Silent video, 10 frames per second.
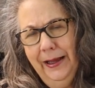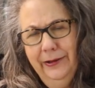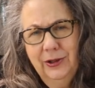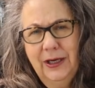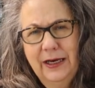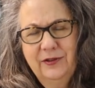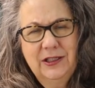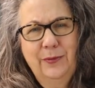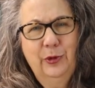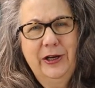and they're kind of
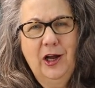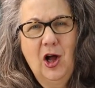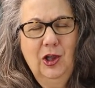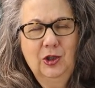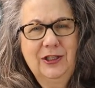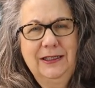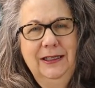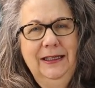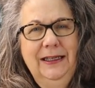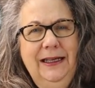summery
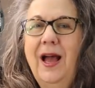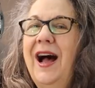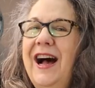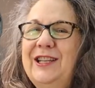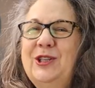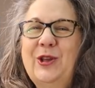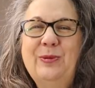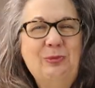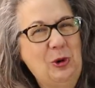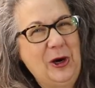colors. I saw
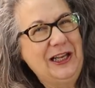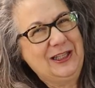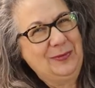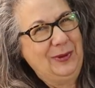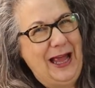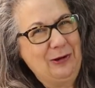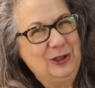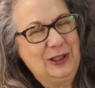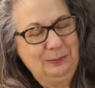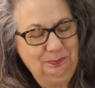them more as a
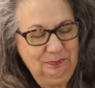blouse.